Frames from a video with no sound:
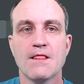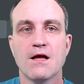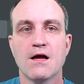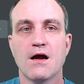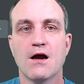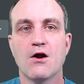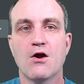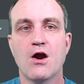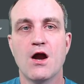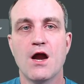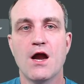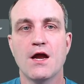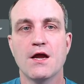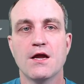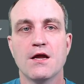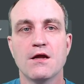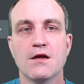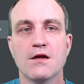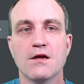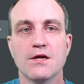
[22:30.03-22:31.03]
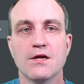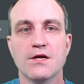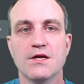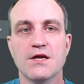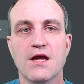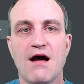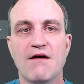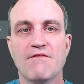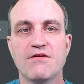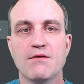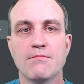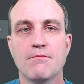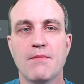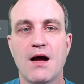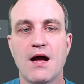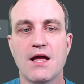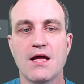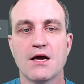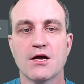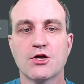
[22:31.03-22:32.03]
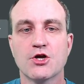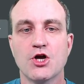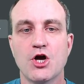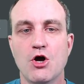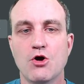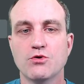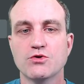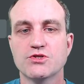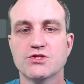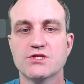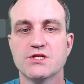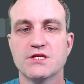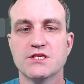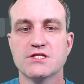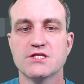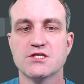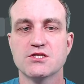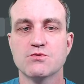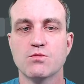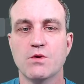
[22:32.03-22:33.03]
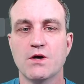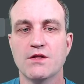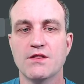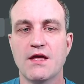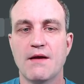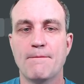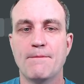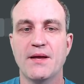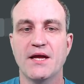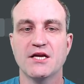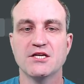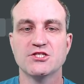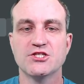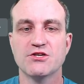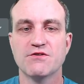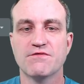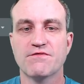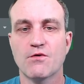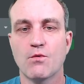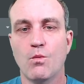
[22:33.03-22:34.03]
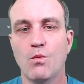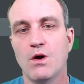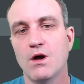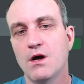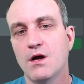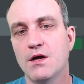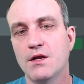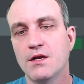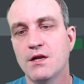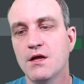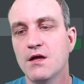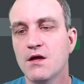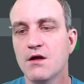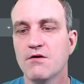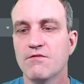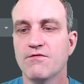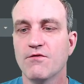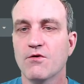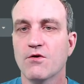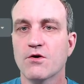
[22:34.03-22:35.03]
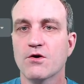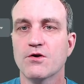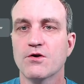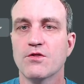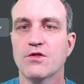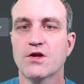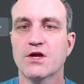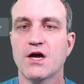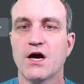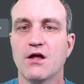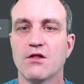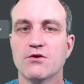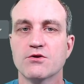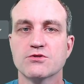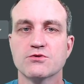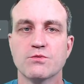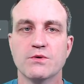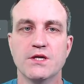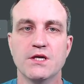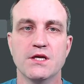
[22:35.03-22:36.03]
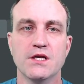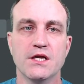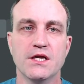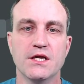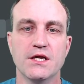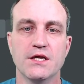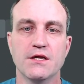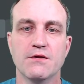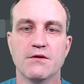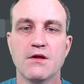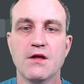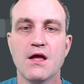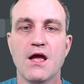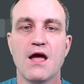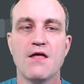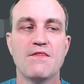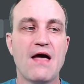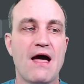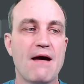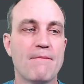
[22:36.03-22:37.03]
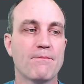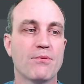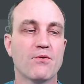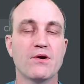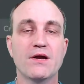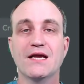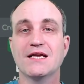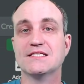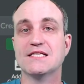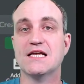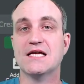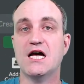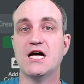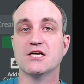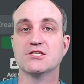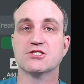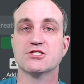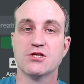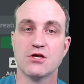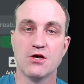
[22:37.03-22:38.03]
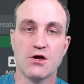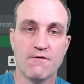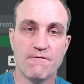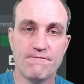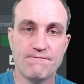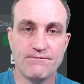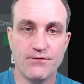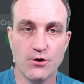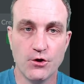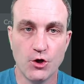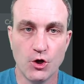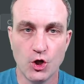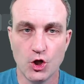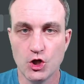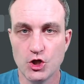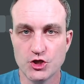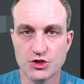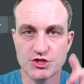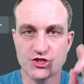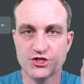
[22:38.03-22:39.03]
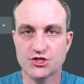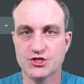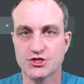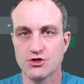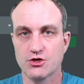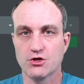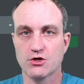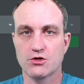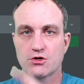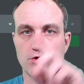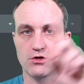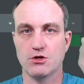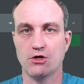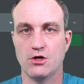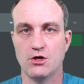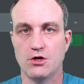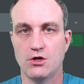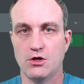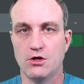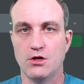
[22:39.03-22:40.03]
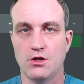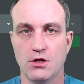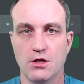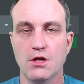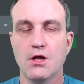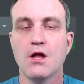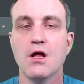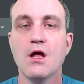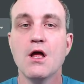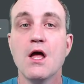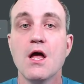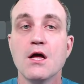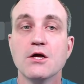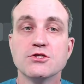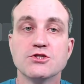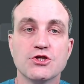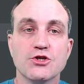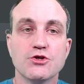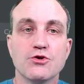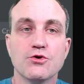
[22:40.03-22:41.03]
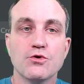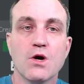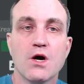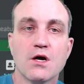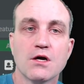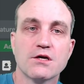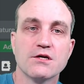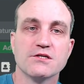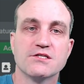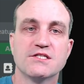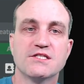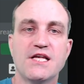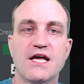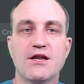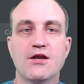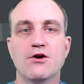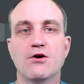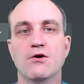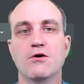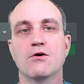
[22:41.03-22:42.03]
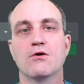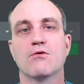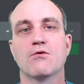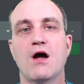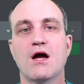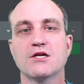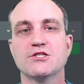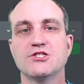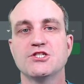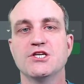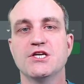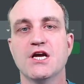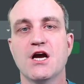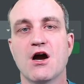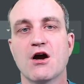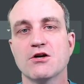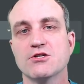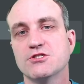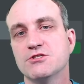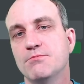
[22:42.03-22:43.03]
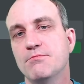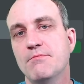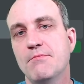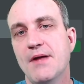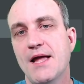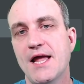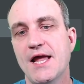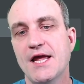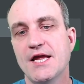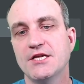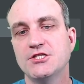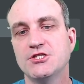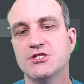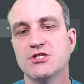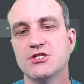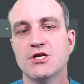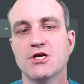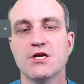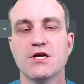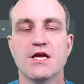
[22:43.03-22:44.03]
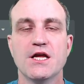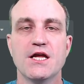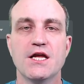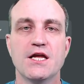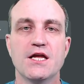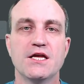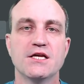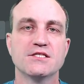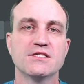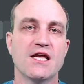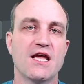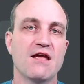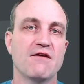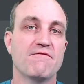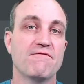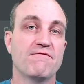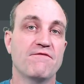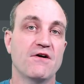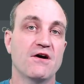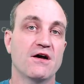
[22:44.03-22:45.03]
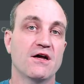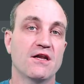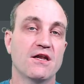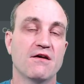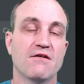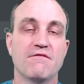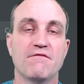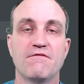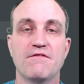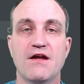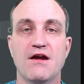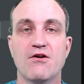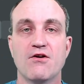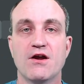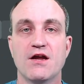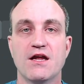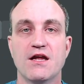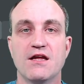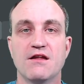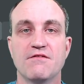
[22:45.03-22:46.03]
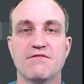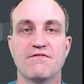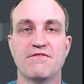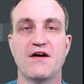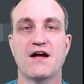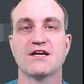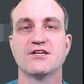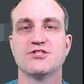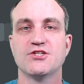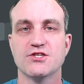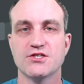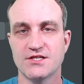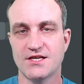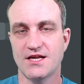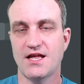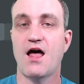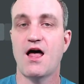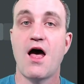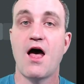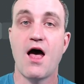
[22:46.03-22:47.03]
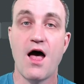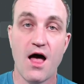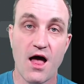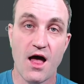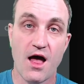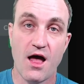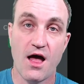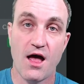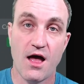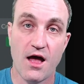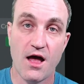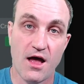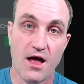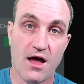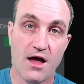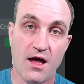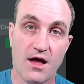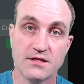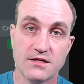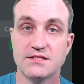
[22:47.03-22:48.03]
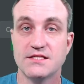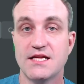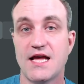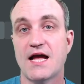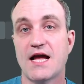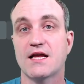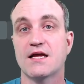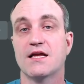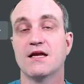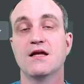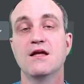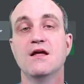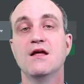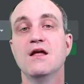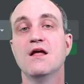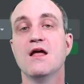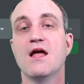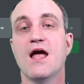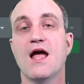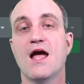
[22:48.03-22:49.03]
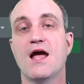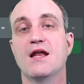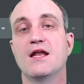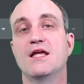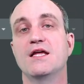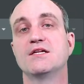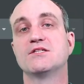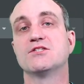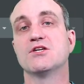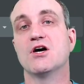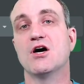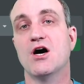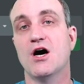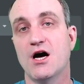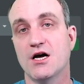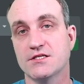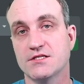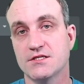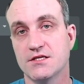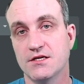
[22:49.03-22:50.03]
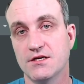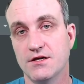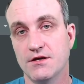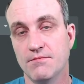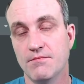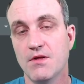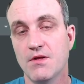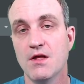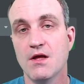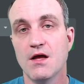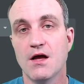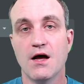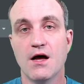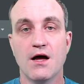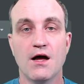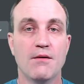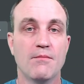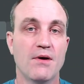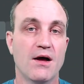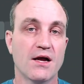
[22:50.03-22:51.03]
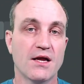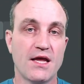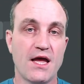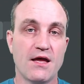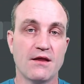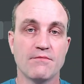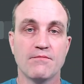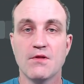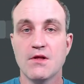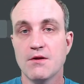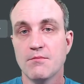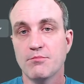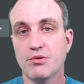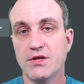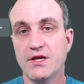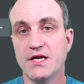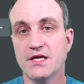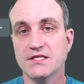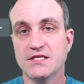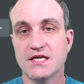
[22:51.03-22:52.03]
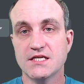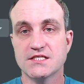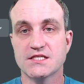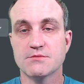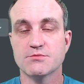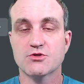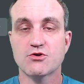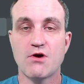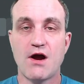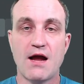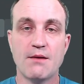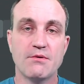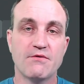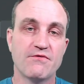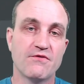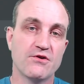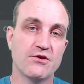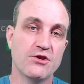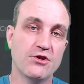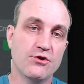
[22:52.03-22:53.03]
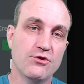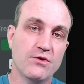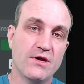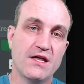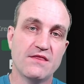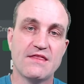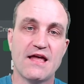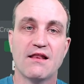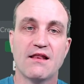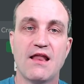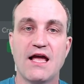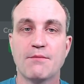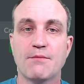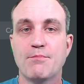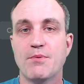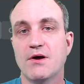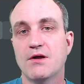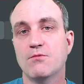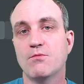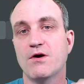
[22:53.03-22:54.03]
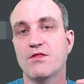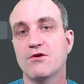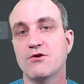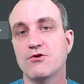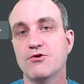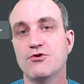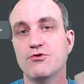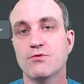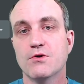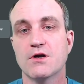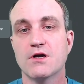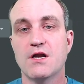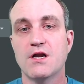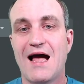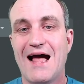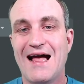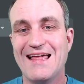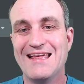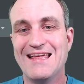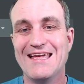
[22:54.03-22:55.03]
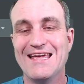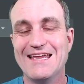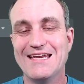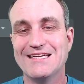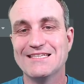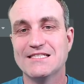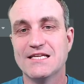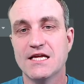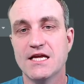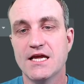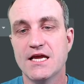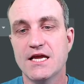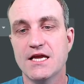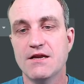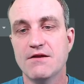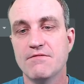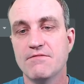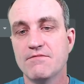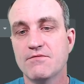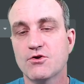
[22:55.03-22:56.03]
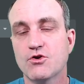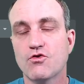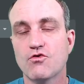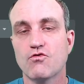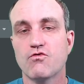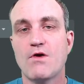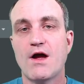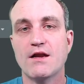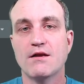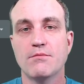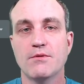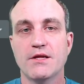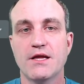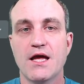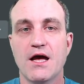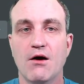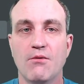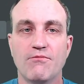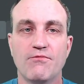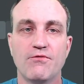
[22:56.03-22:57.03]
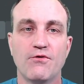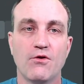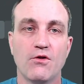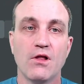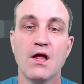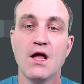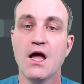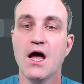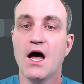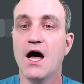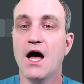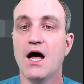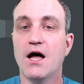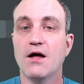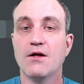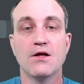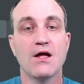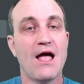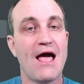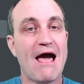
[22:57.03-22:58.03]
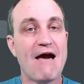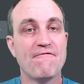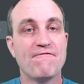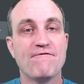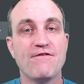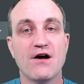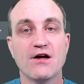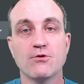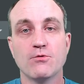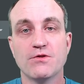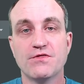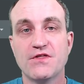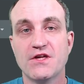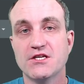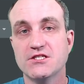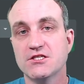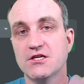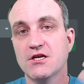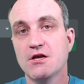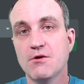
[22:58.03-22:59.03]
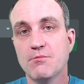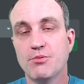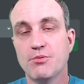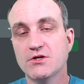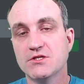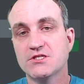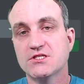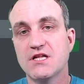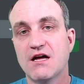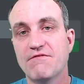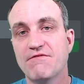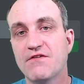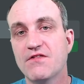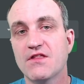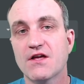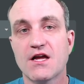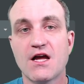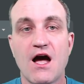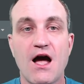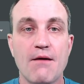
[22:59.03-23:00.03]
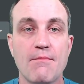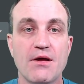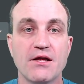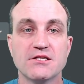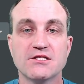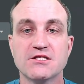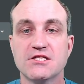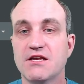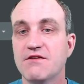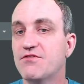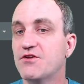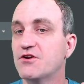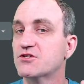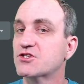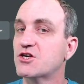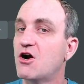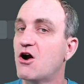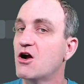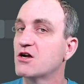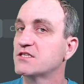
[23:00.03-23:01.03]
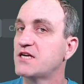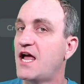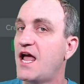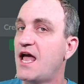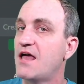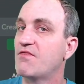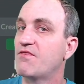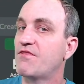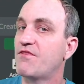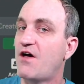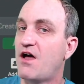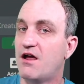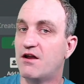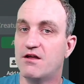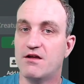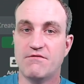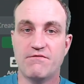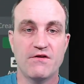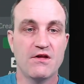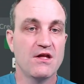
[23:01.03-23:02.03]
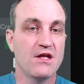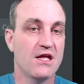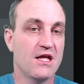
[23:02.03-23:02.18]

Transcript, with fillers: All right, Yavimaya Coast. This is one that pings you for 1 for the colors we need. And that brings us full circle to Kaseto, Orochi Archmage. It is a fun, very infectious deck, and it's awesome. Again, please hit subscribe if you're new. Hit that like button whether you're new or not. It is incredibly helpful. Have fun with this. Put stuff in the comments if there's cards I hadn't thought of.